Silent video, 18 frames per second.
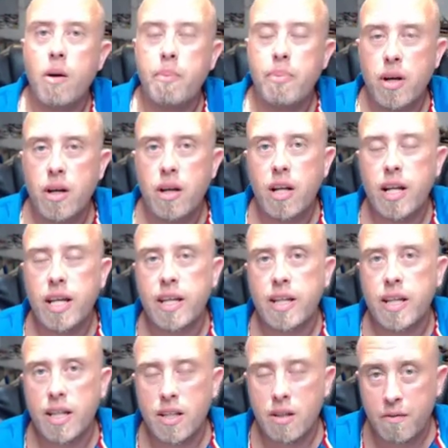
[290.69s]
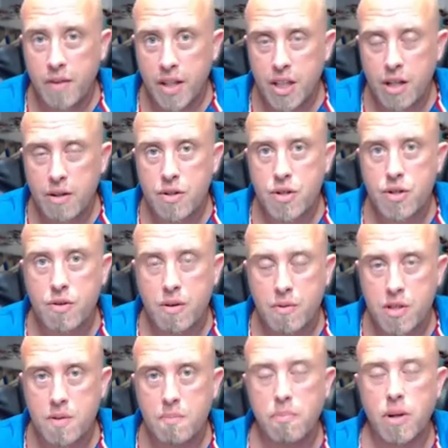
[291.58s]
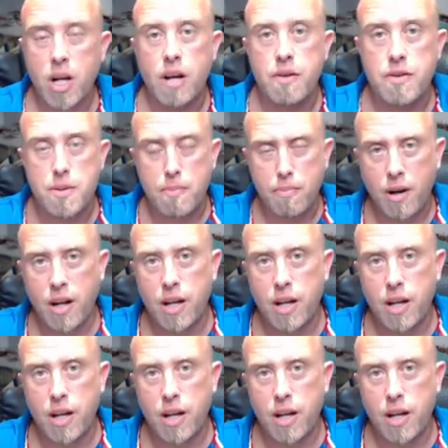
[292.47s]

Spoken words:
I'll put a link in the video description below, so